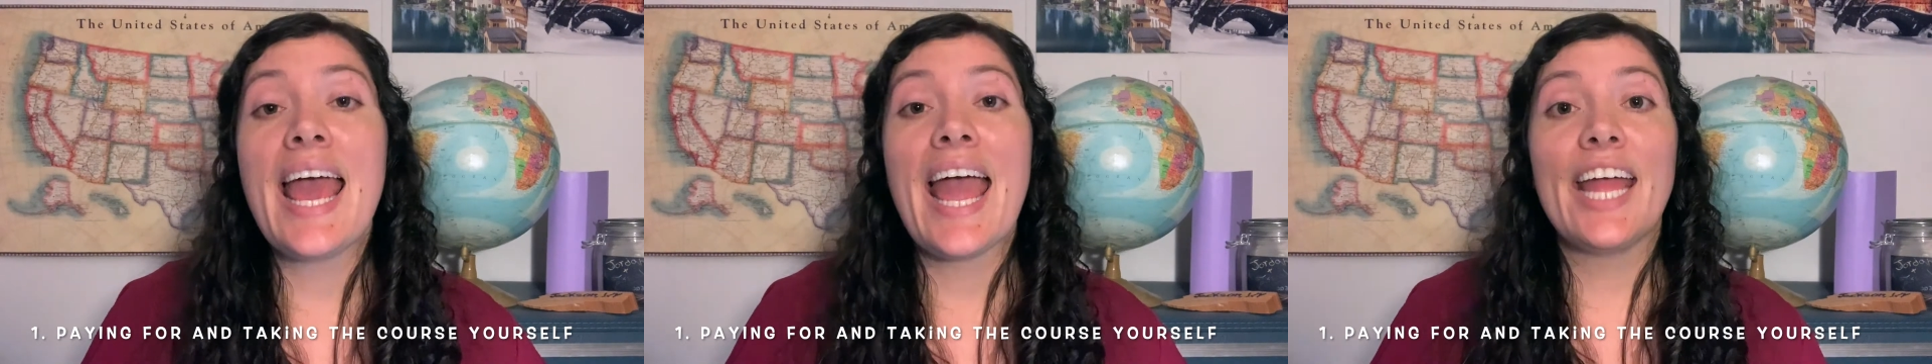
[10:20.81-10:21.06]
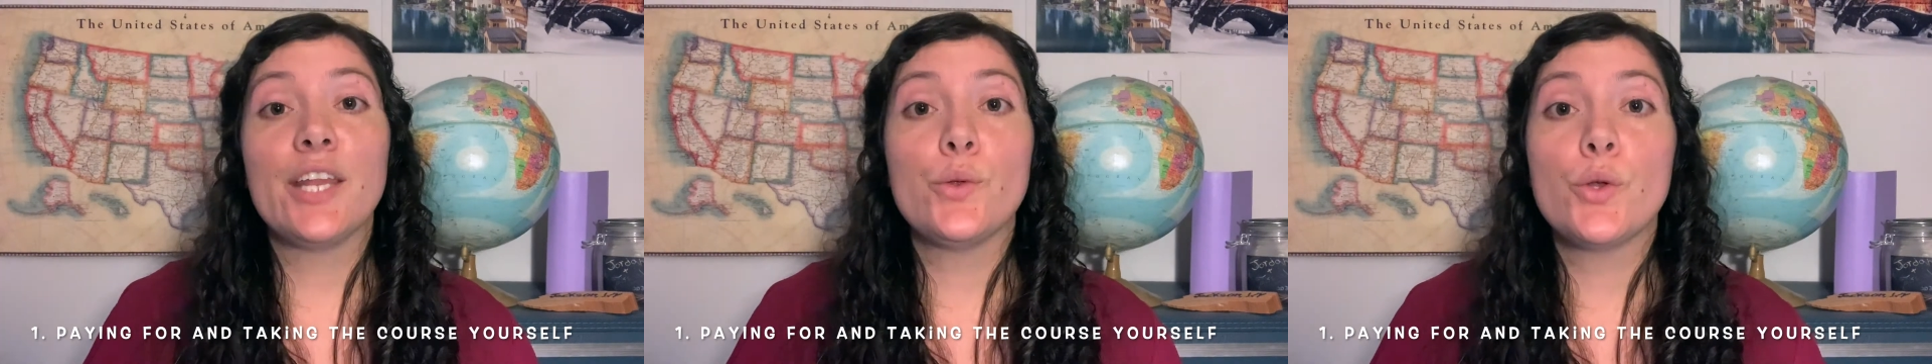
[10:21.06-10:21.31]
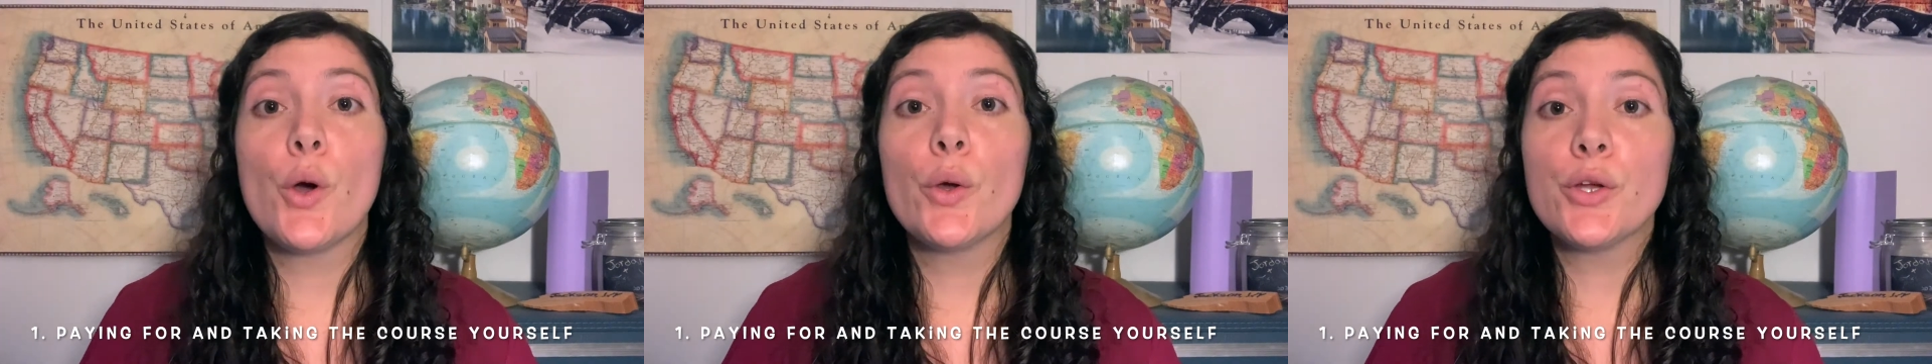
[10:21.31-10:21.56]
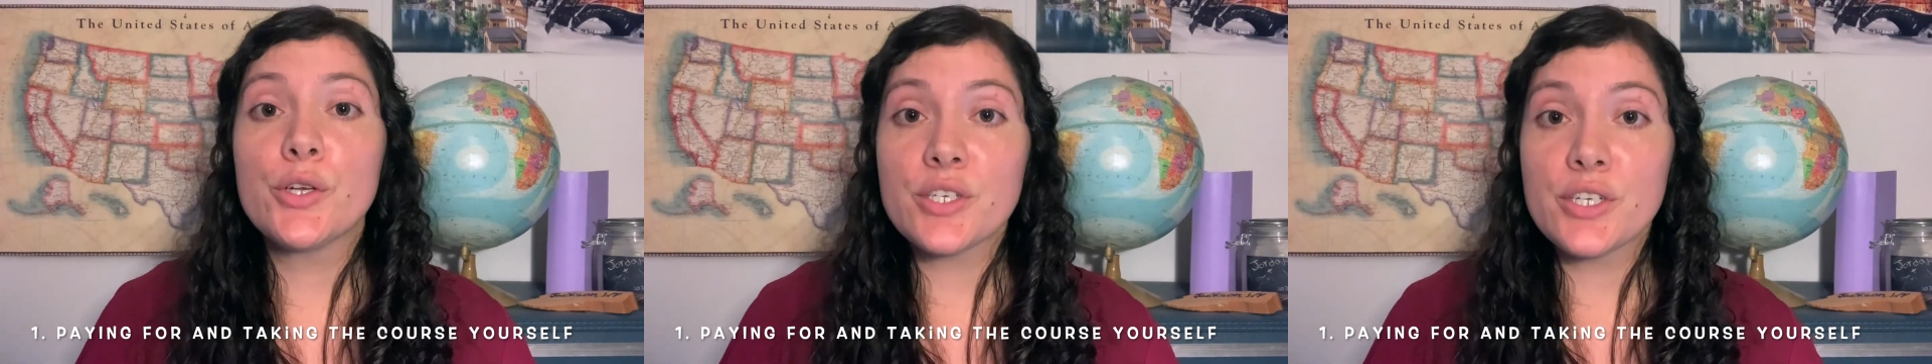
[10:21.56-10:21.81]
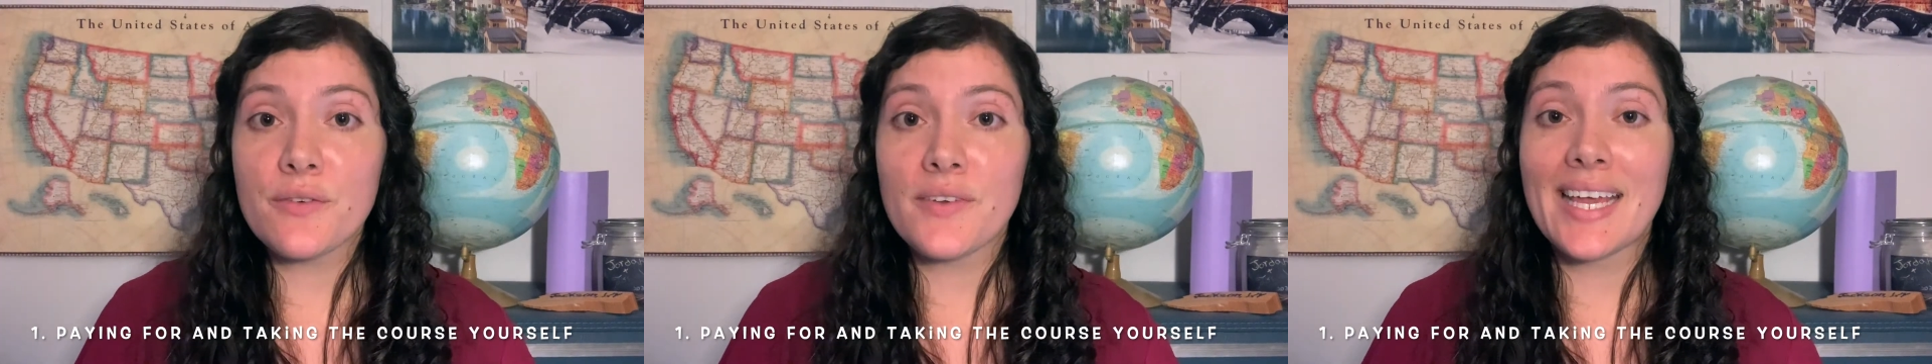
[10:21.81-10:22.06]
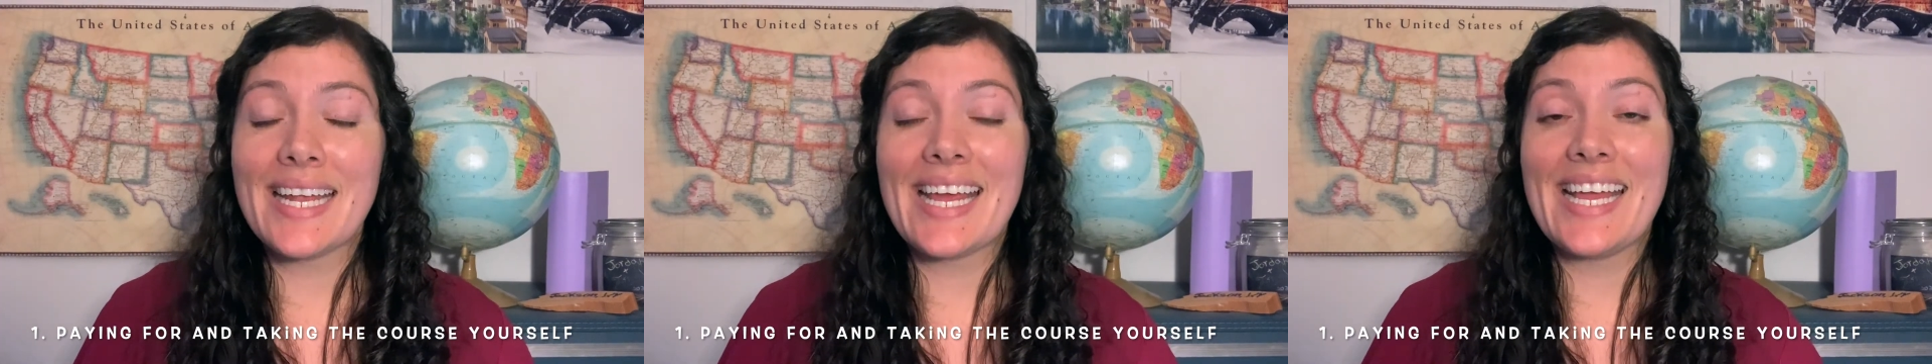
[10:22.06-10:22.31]
and you know your
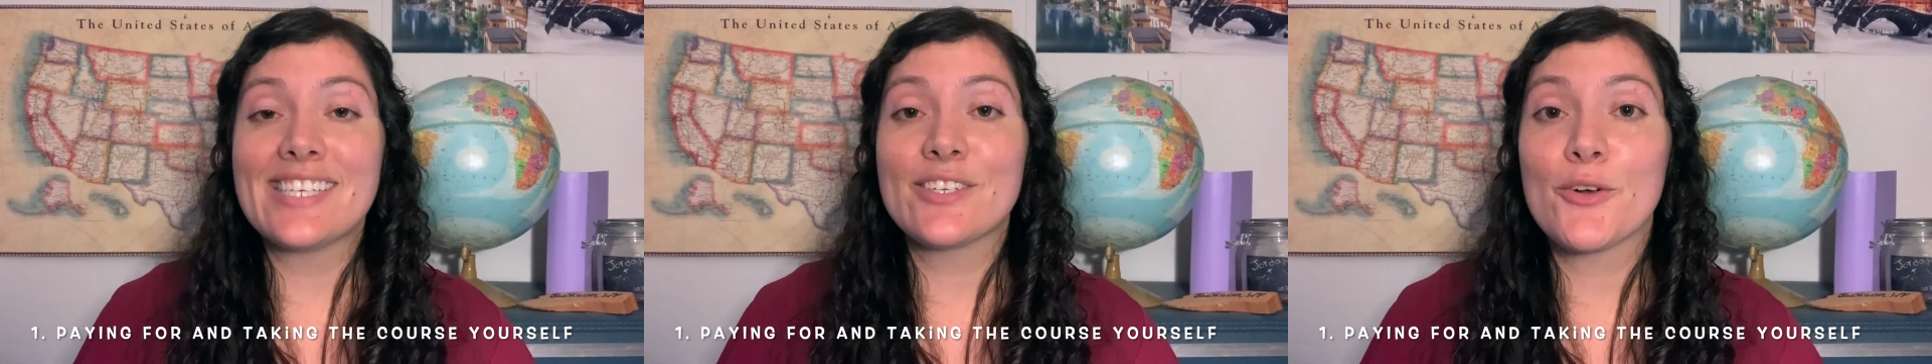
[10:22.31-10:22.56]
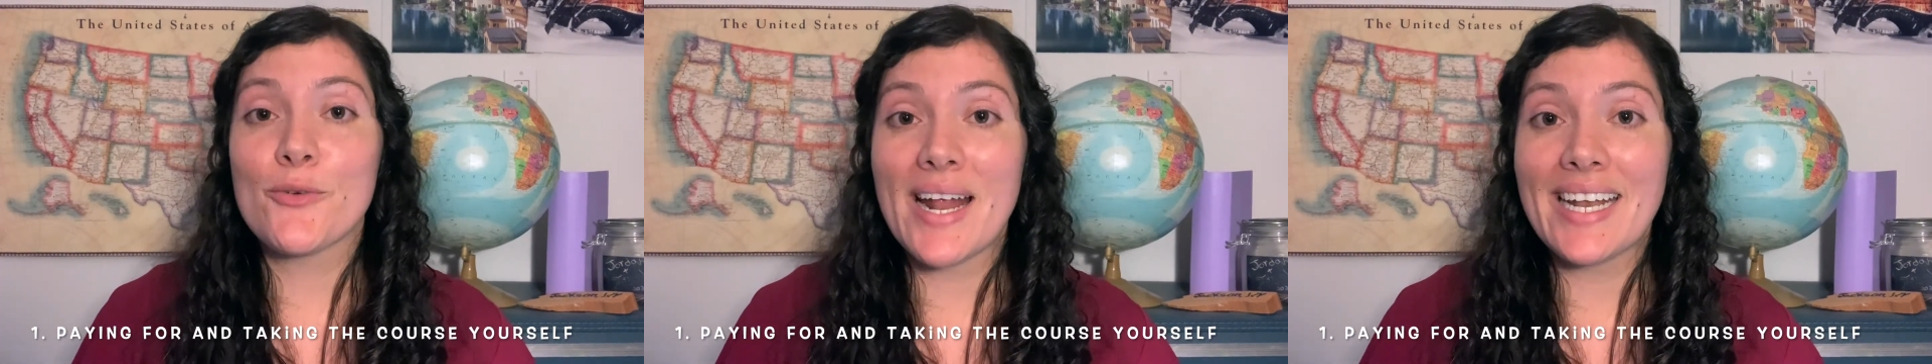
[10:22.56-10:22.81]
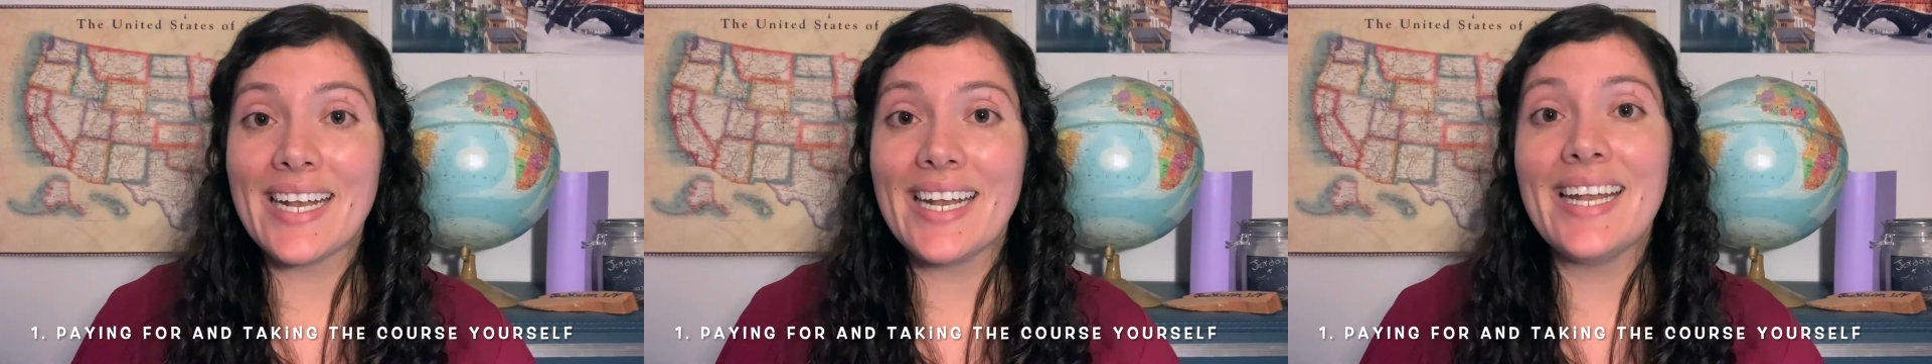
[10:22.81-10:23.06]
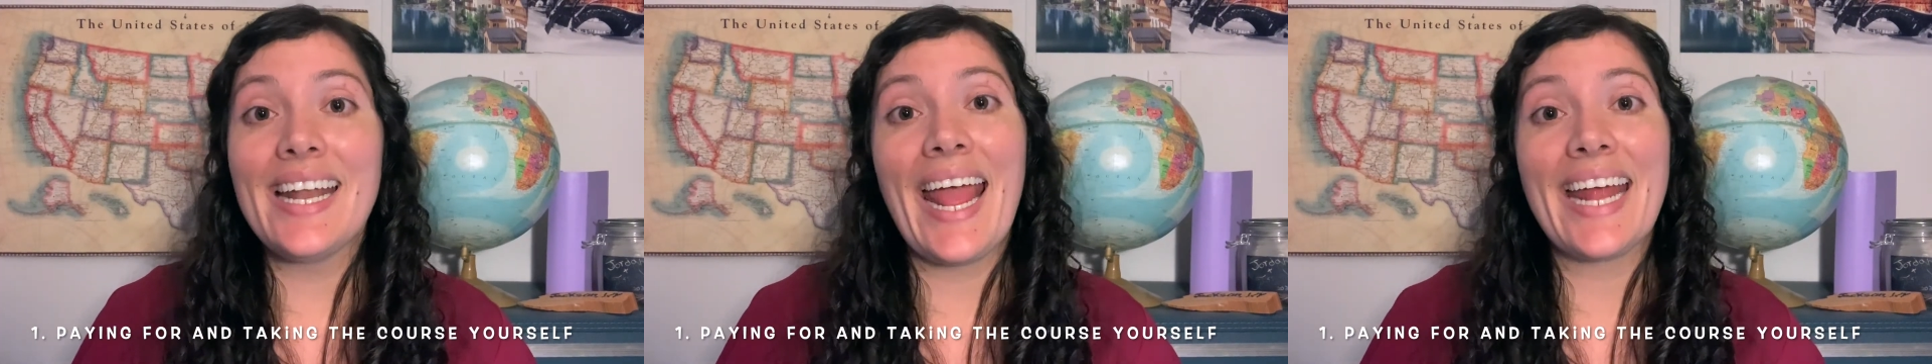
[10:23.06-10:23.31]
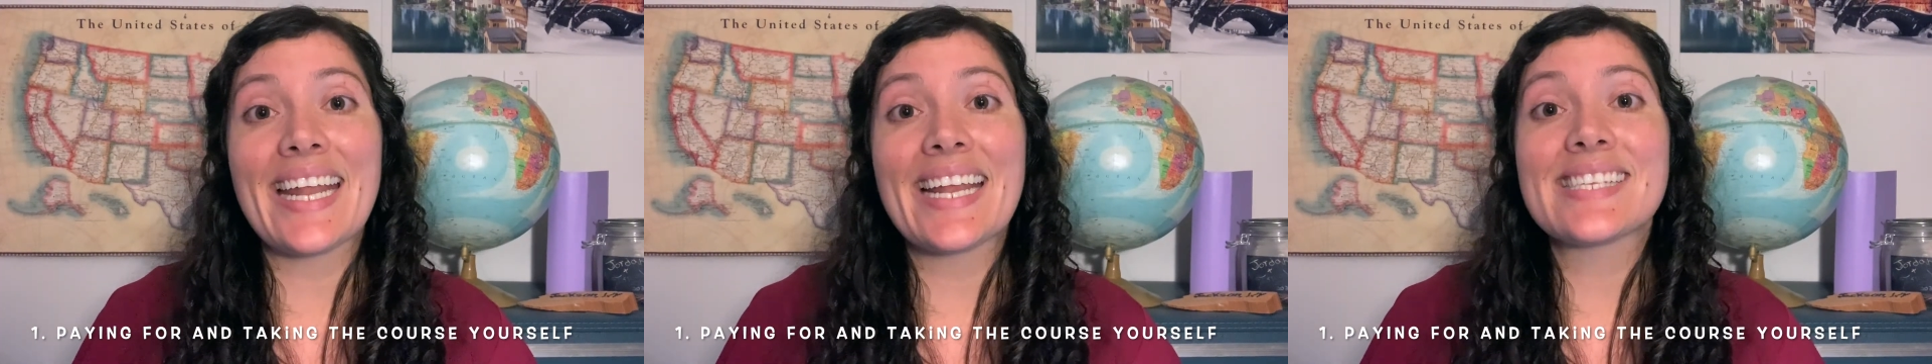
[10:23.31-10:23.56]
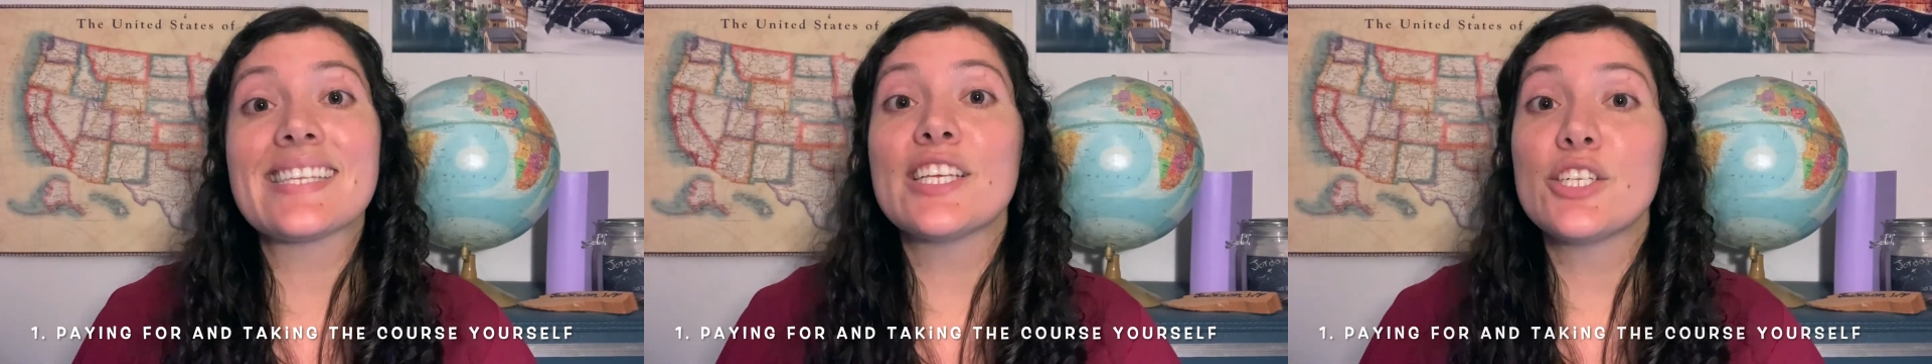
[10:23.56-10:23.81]
certificate is accredited and it
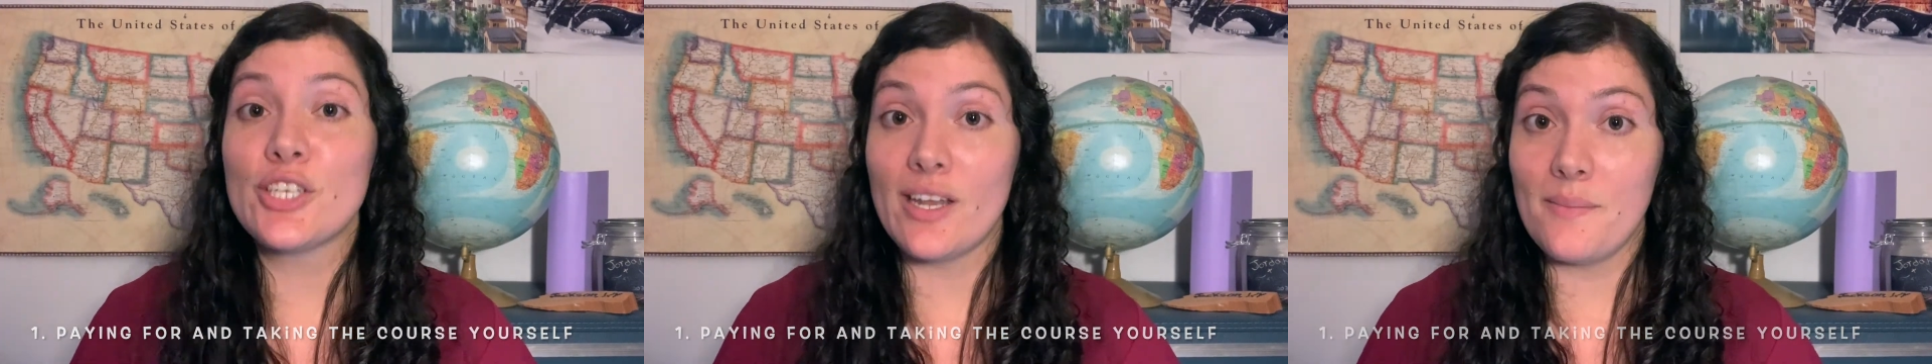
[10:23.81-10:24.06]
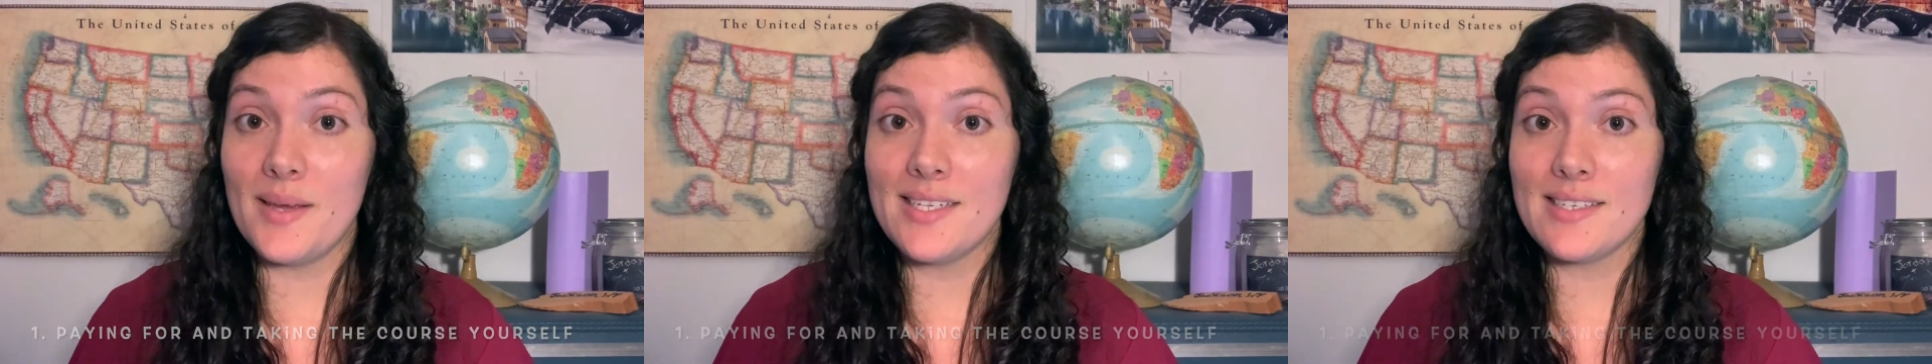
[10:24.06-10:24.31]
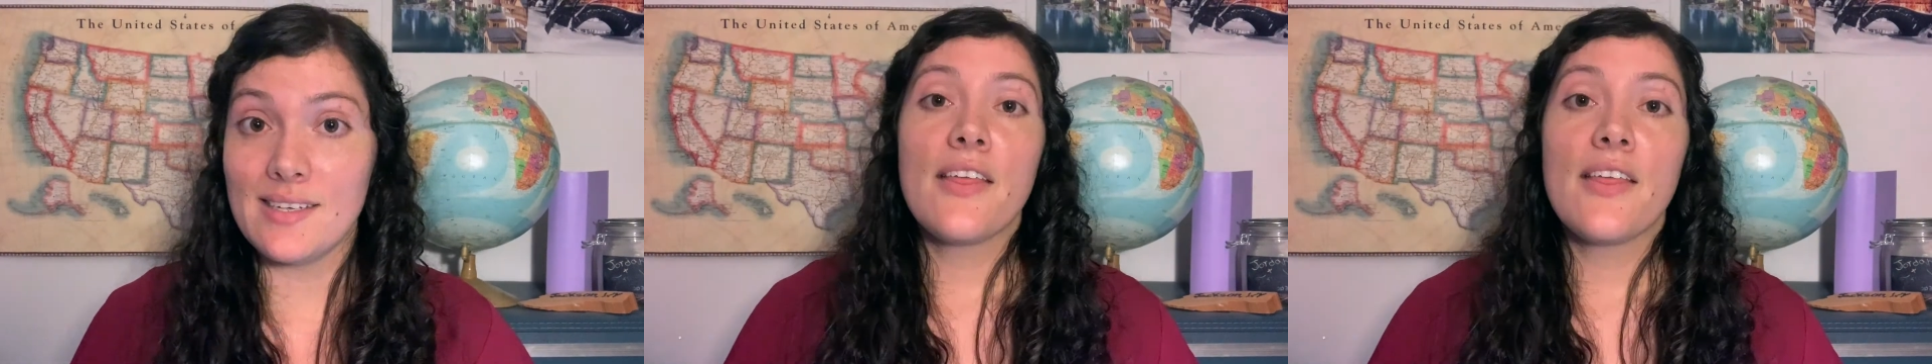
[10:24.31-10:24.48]
is legitimate.